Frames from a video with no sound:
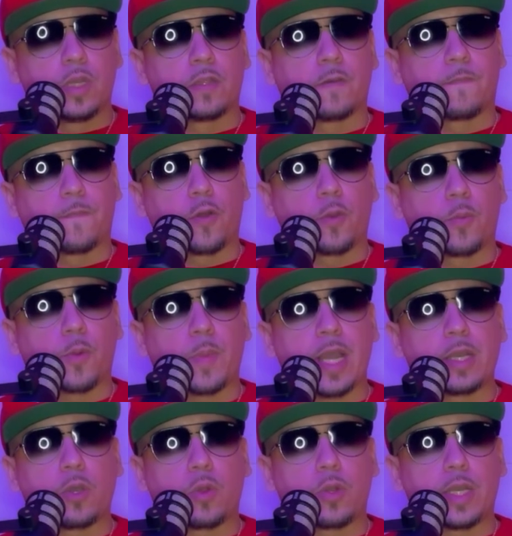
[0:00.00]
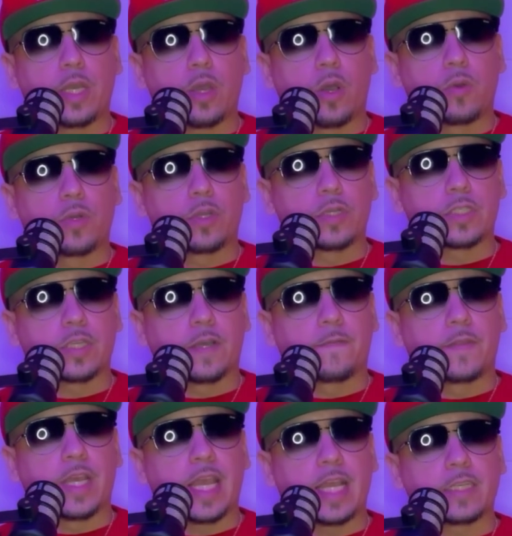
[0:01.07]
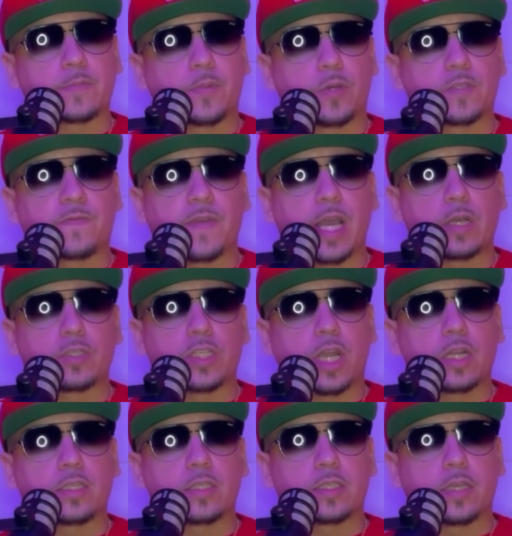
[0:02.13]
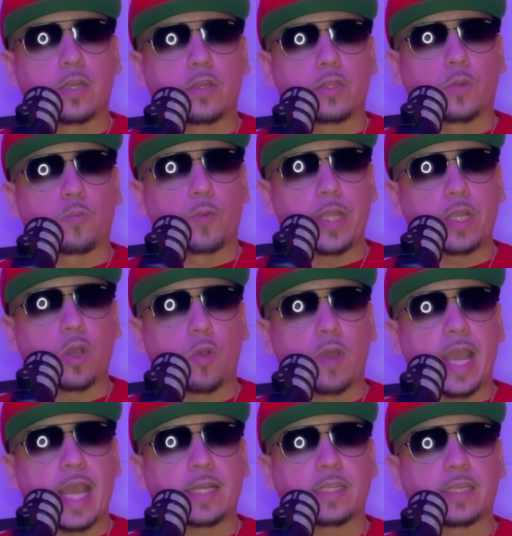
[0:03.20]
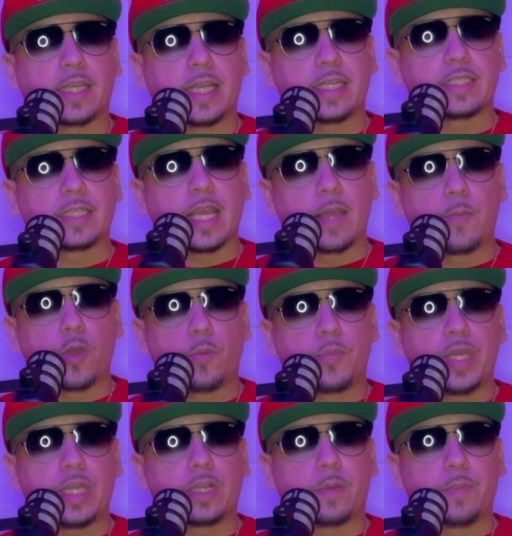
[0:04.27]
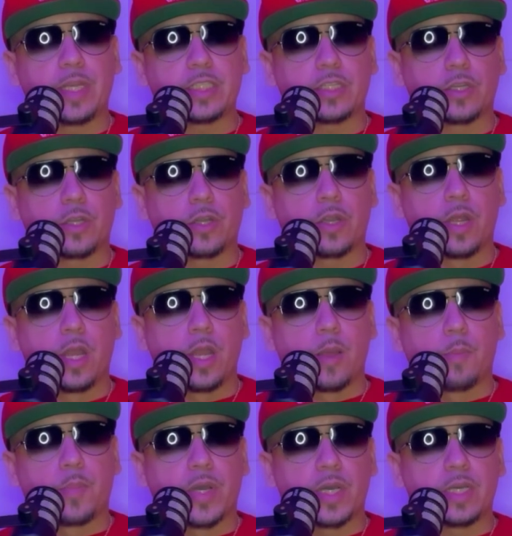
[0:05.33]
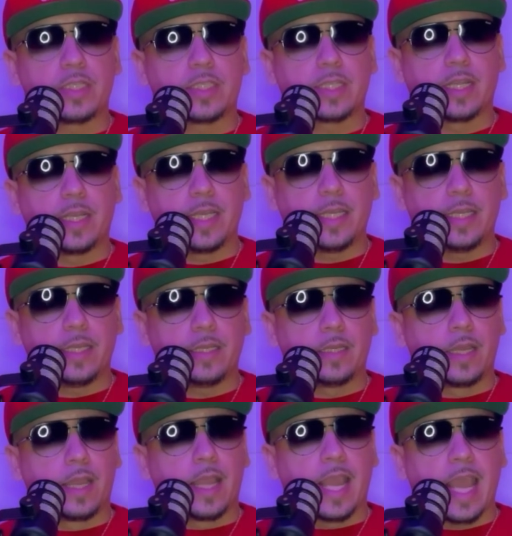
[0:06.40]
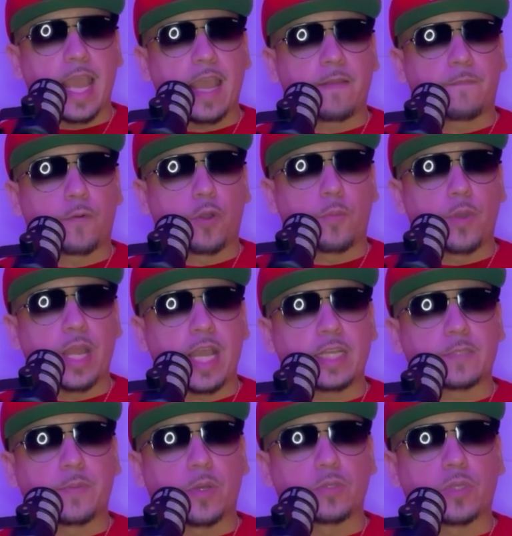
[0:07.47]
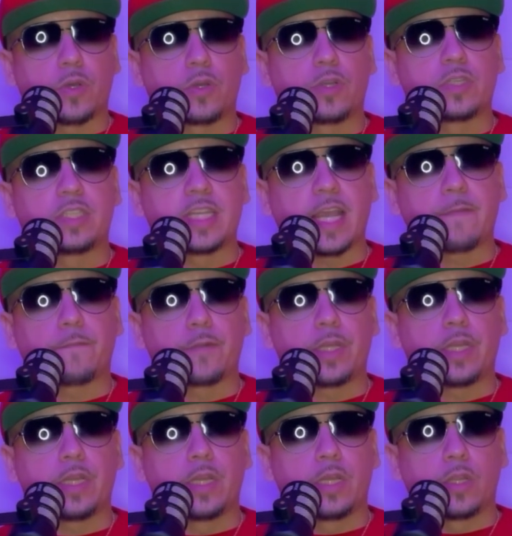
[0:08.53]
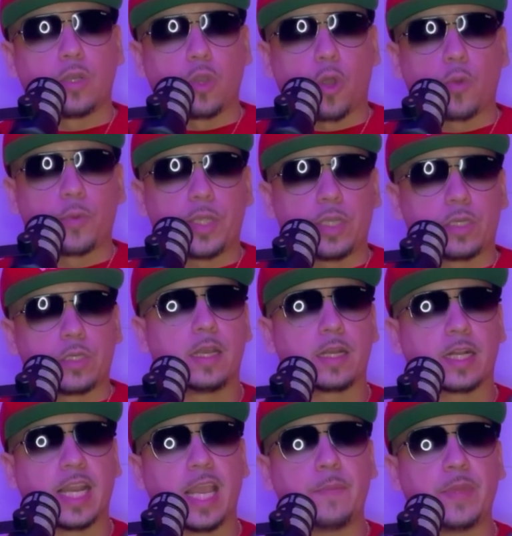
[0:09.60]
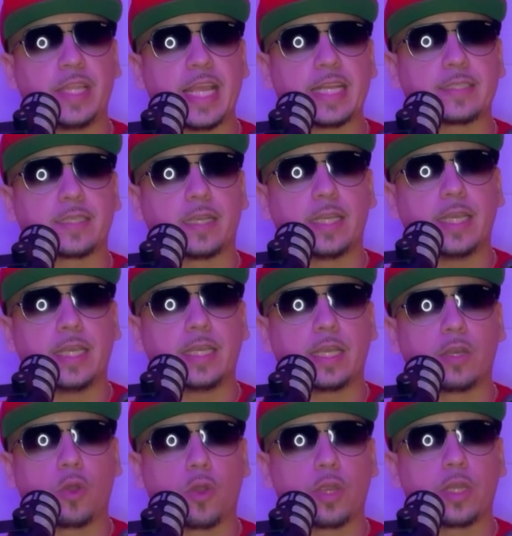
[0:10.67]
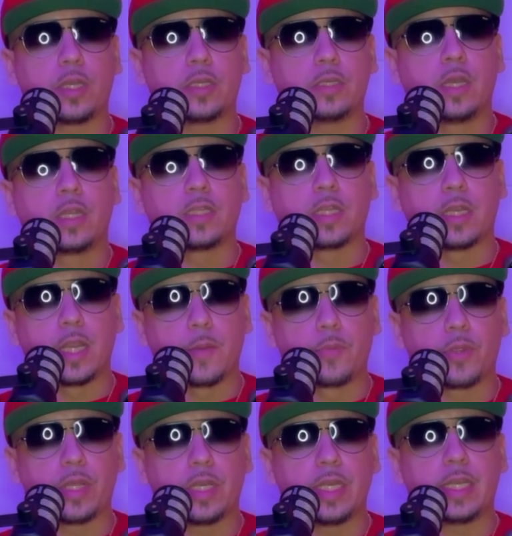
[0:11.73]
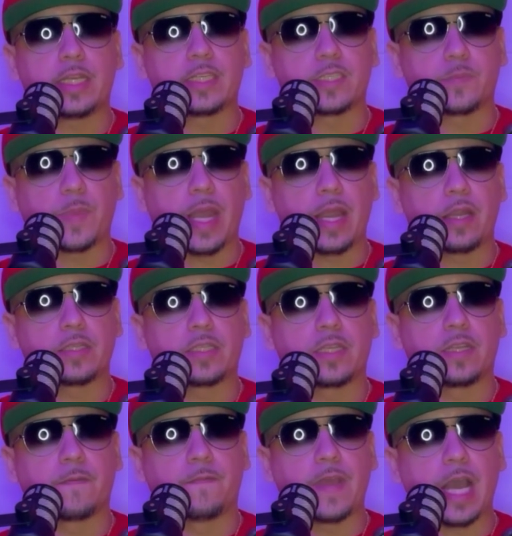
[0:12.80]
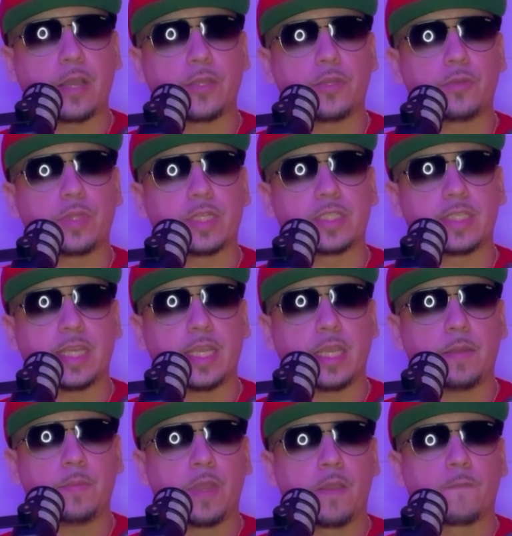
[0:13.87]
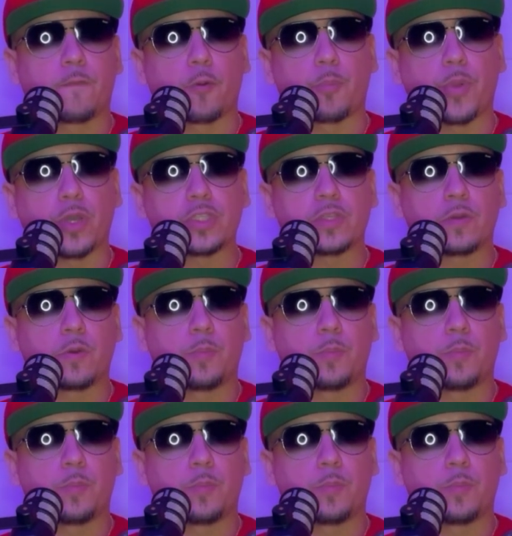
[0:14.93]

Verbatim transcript: the former minority owners of the Expos filed charges under the RICO Act against MLB Commissioner Bud Selig and former Expos owner Jeffrey Loria, claiming that Selig and Loria deliberately conspired to devalue the team for personal